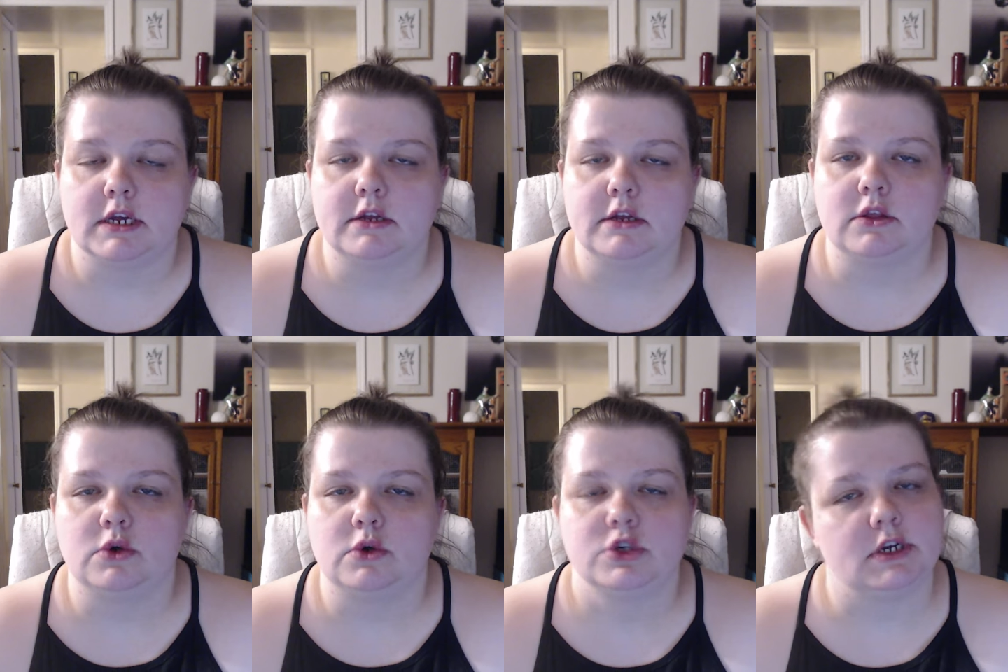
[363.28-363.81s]

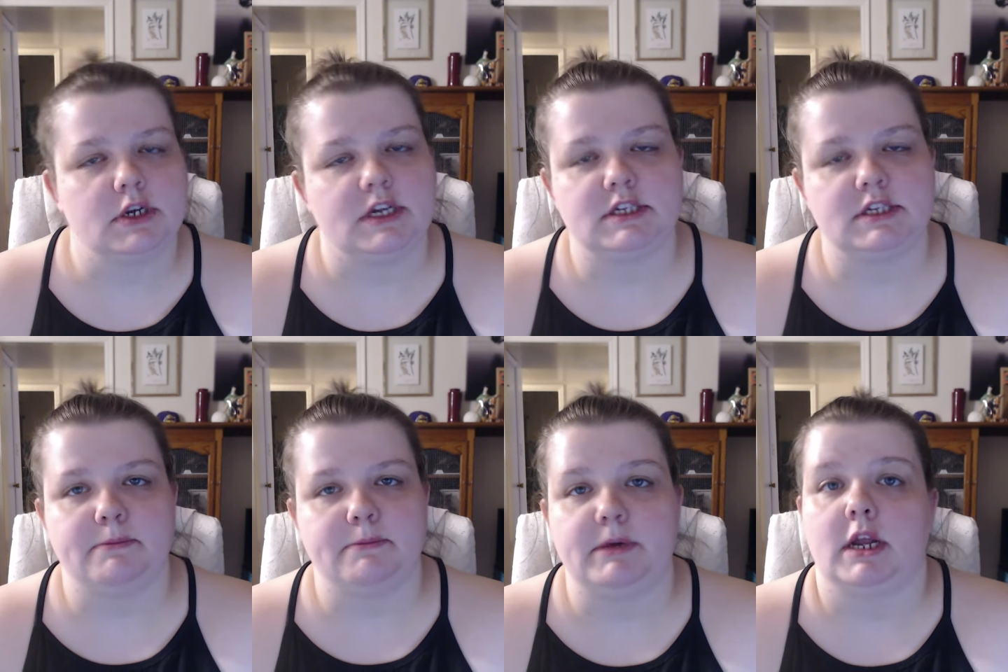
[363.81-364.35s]
enclosure and he
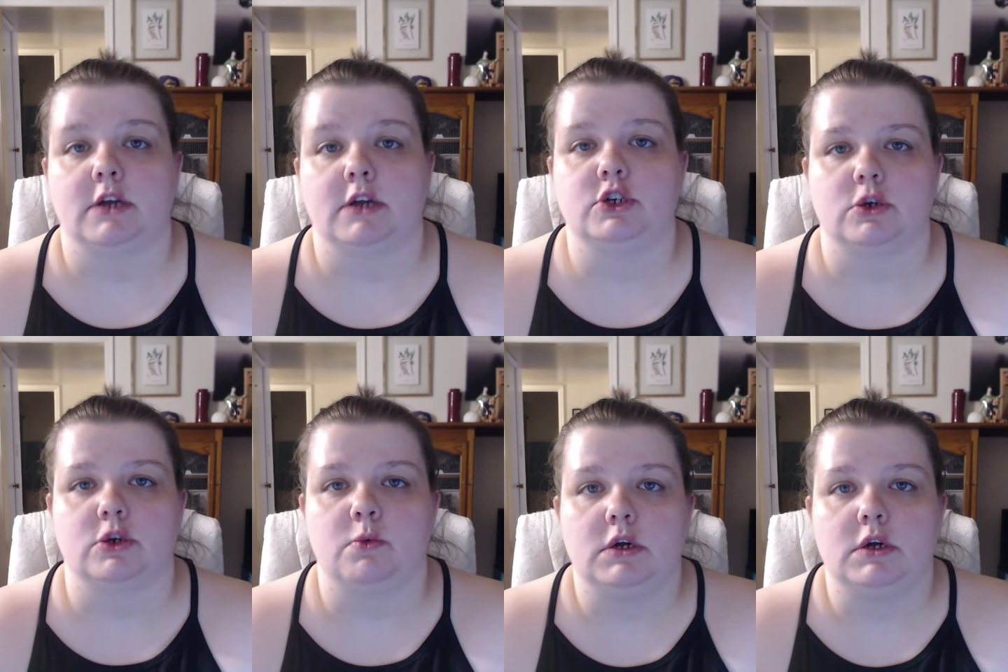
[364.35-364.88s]
sent me an
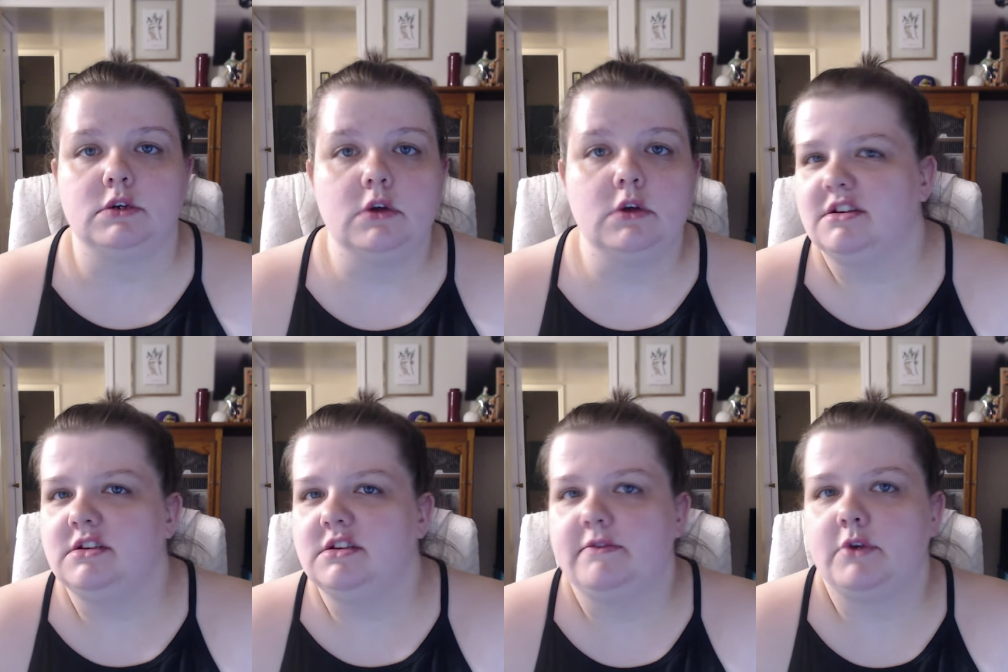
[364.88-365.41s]
extra one.
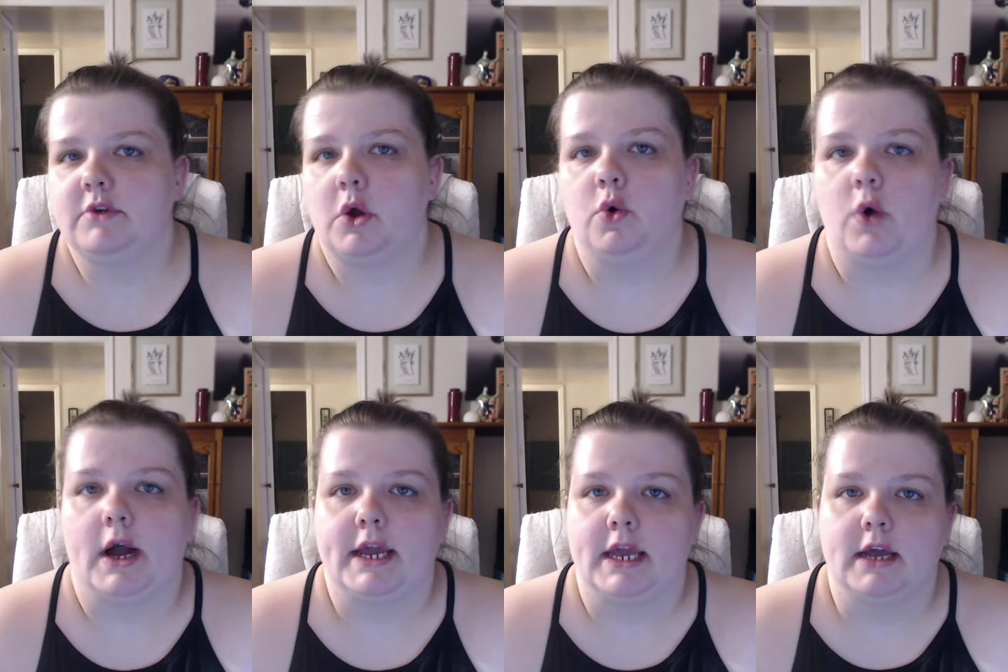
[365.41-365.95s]
He doesn't even know
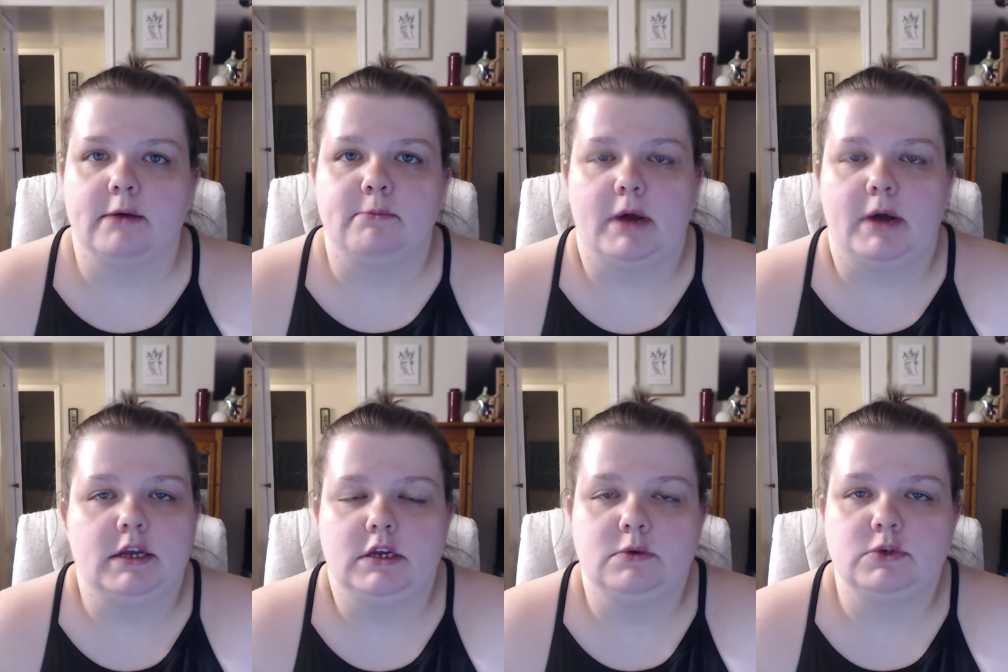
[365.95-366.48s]
who I am.
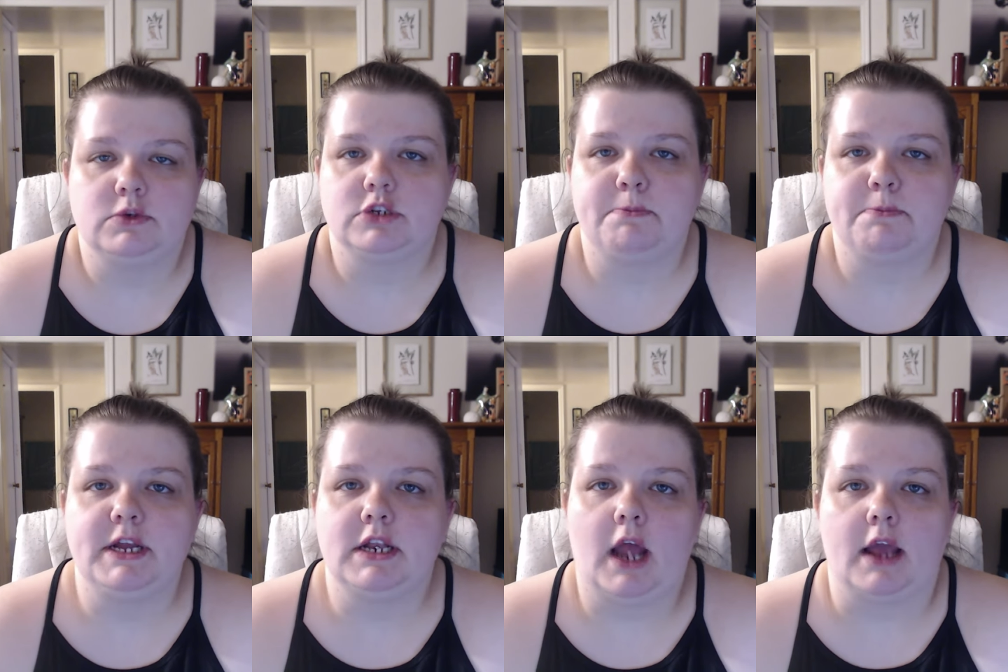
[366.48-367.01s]
He was just
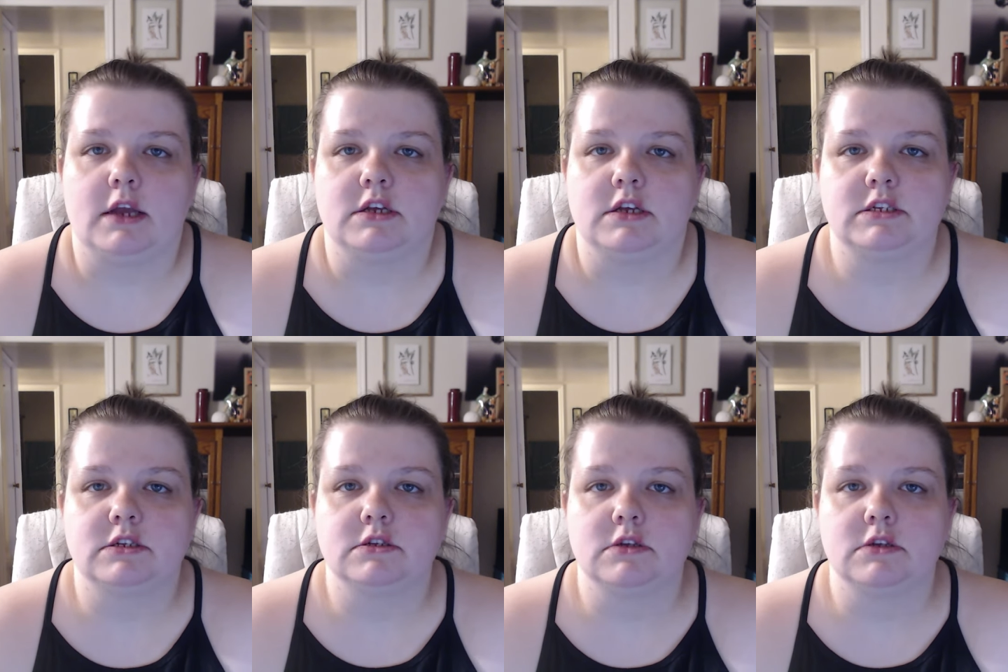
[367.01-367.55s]
being
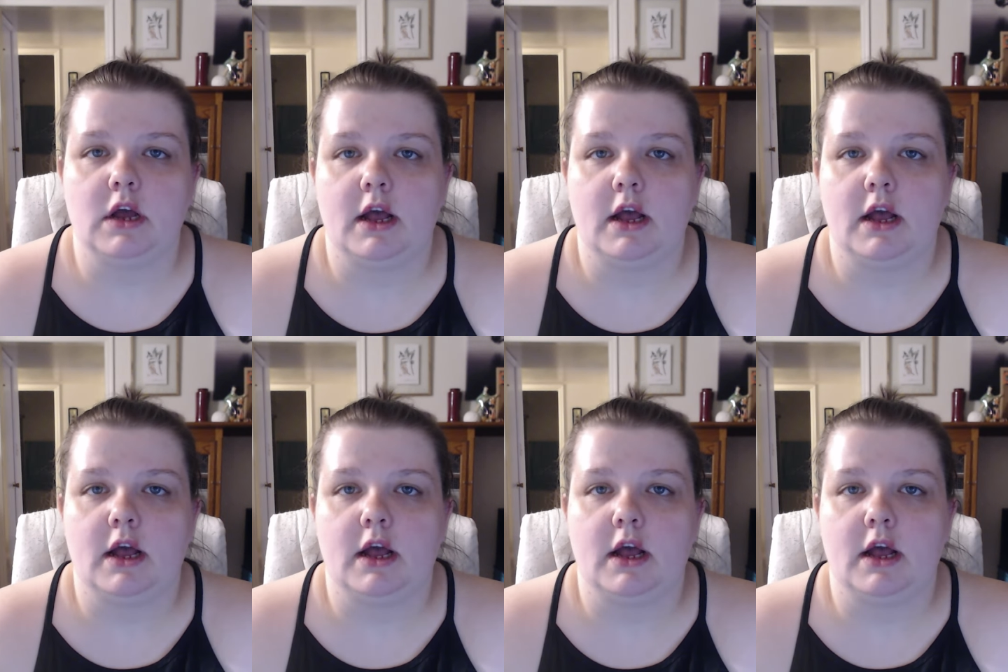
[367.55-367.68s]
nice.